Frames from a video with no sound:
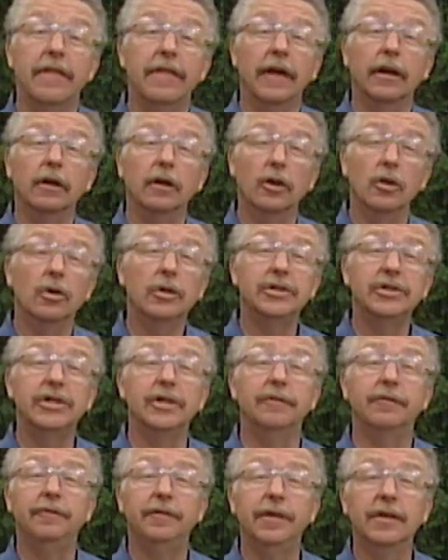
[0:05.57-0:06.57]
that looks
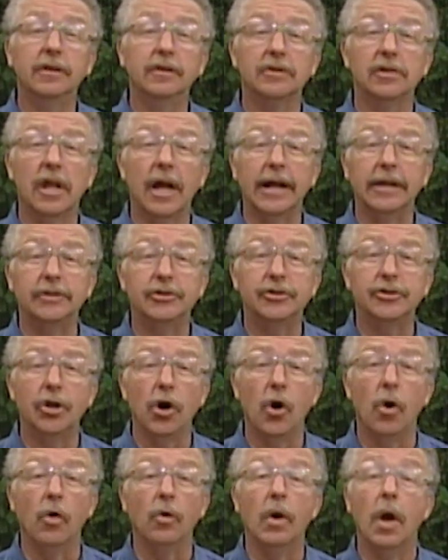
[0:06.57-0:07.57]
and feels like
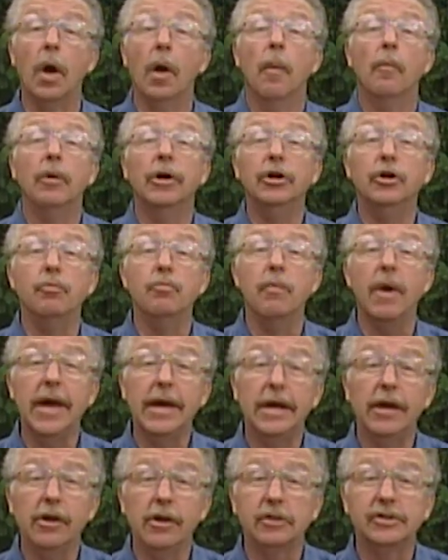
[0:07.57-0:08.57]
stone, but you
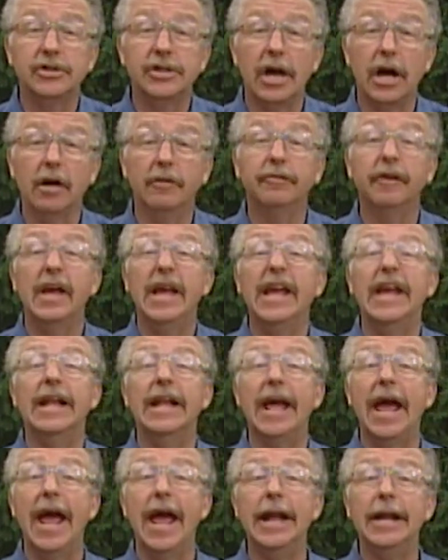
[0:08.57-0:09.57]
make it yourself in
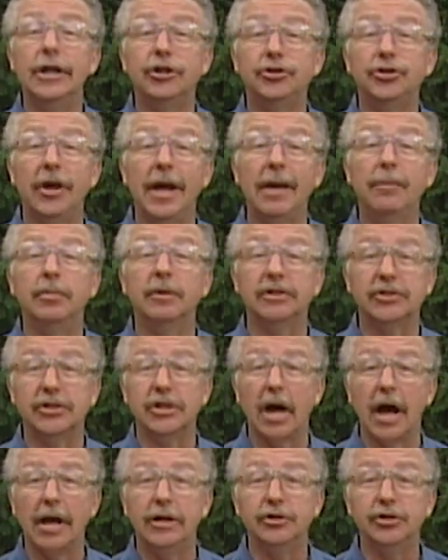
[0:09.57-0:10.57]
any shape and
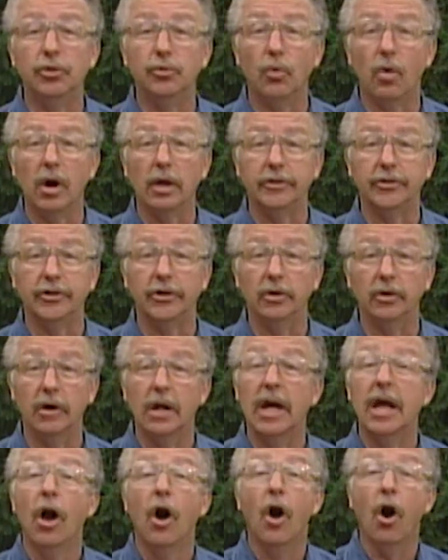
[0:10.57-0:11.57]
size you want to.
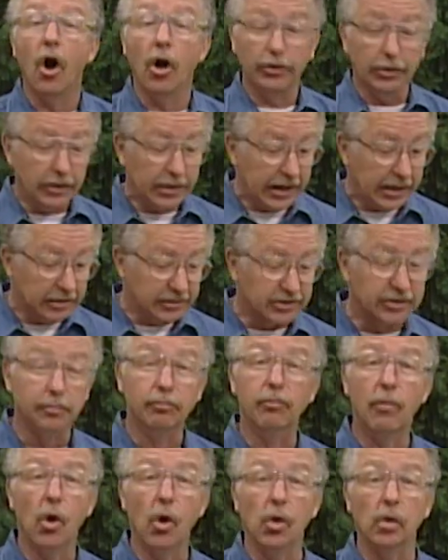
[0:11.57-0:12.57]
All you need is
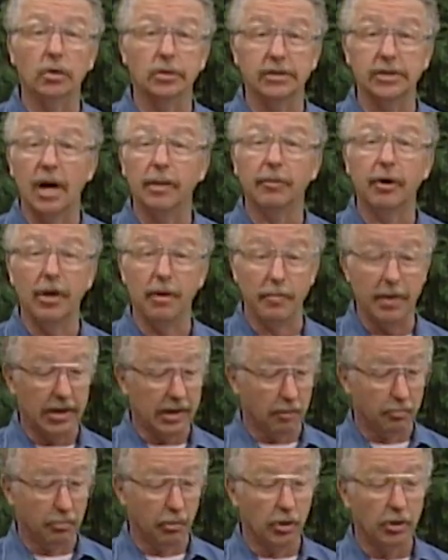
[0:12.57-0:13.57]
some molds. I'm gonna make
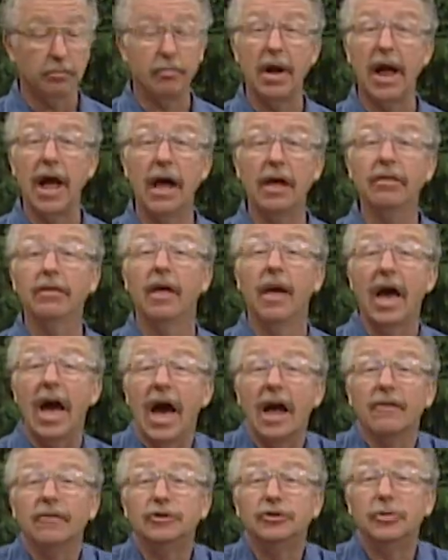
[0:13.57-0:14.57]
a bird bath
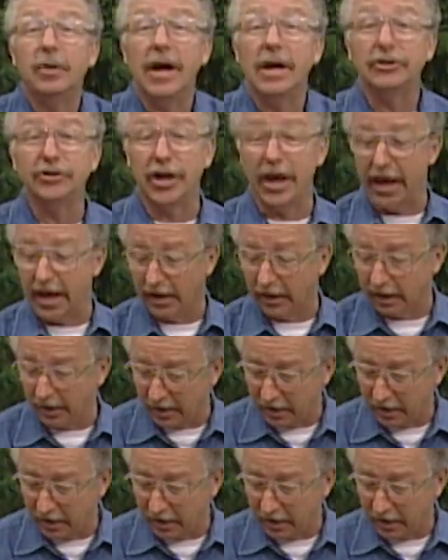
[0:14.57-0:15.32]
out of a trash can.